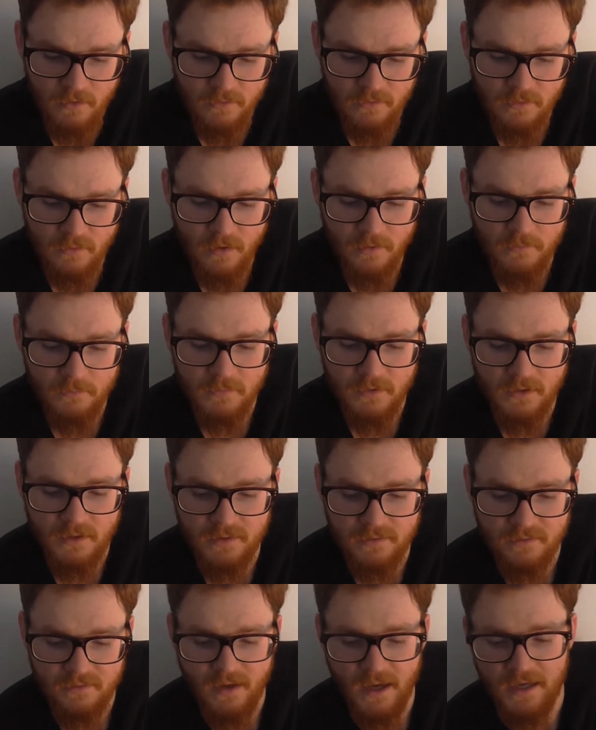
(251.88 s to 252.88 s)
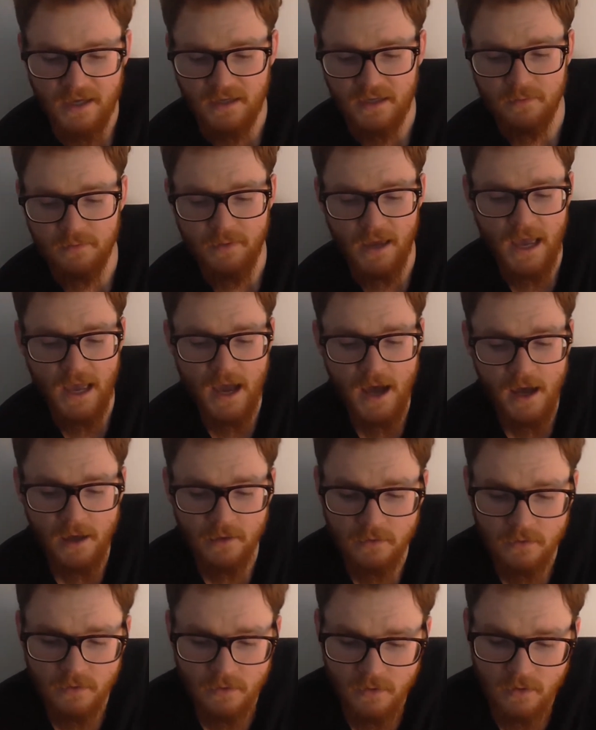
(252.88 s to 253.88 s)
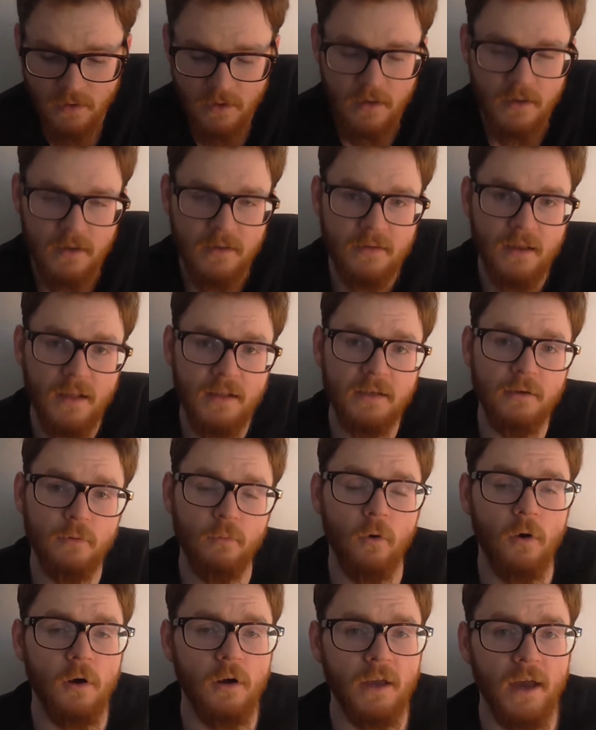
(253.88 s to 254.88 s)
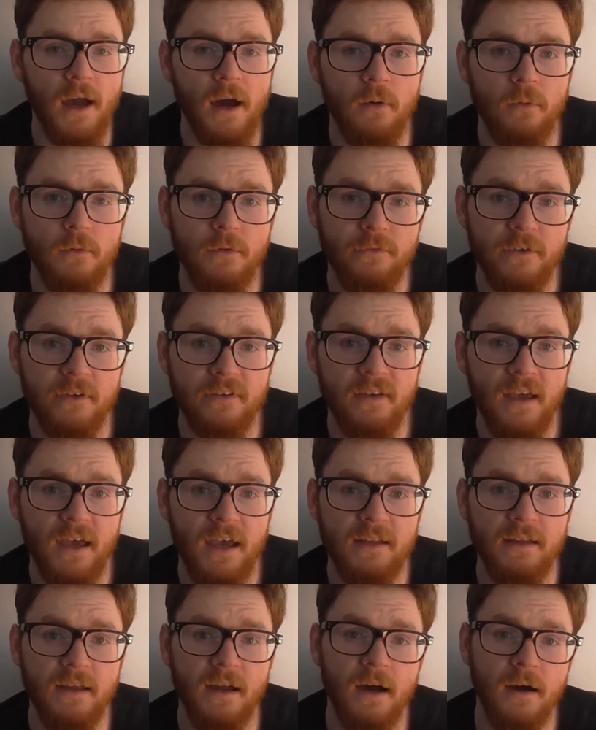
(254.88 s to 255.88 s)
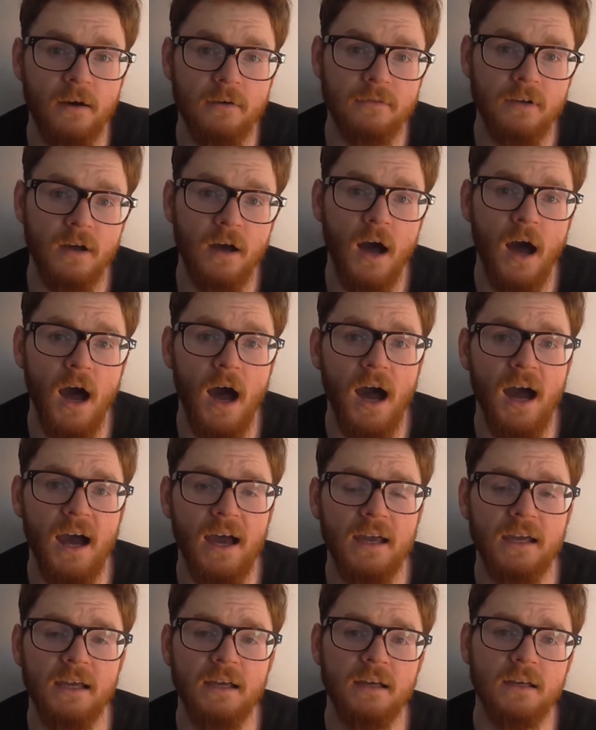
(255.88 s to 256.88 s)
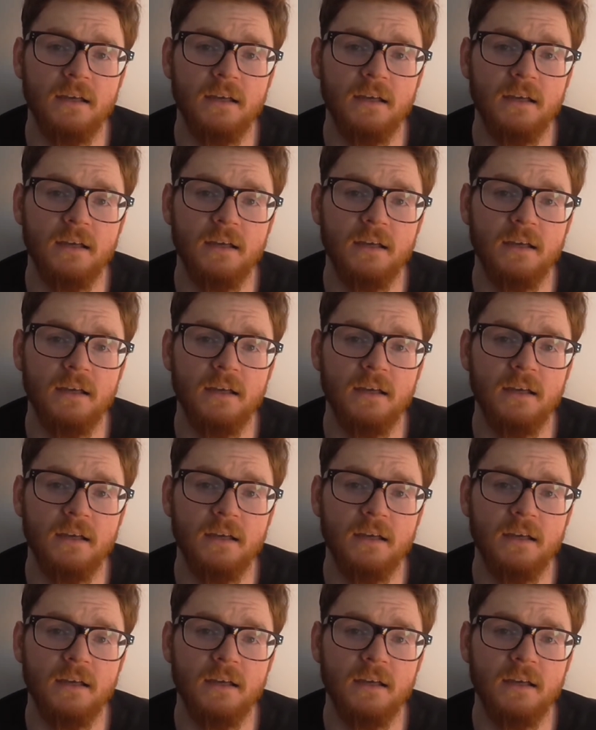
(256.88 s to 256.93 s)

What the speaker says: them can take him out, that he'll walk out with his head held high.